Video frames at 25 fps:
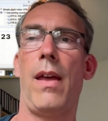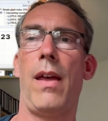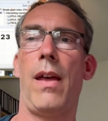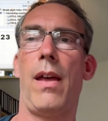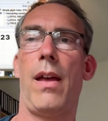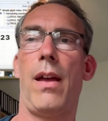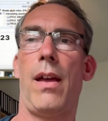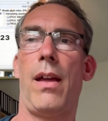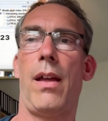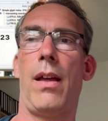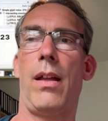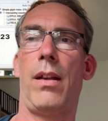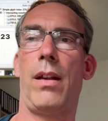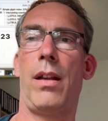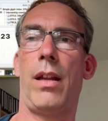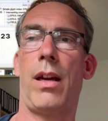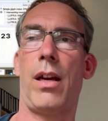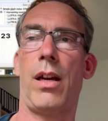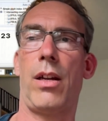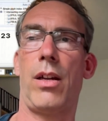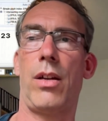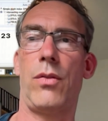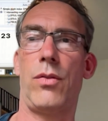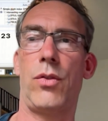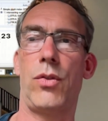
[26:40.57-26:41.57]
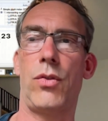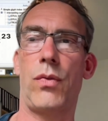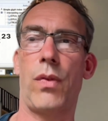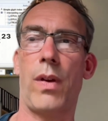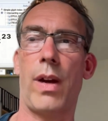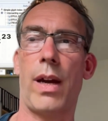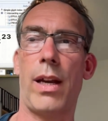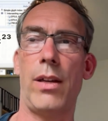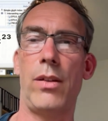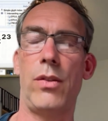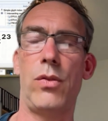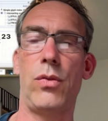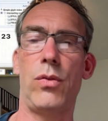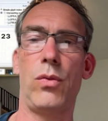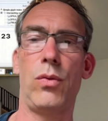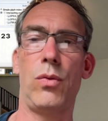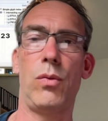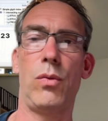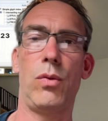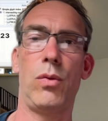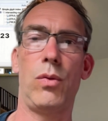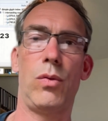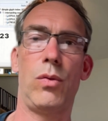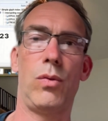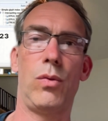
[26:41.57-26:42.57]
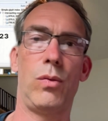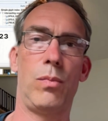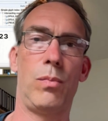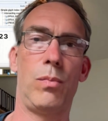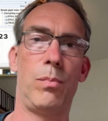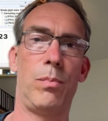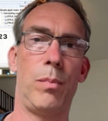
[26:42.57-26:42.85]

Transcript: and I try to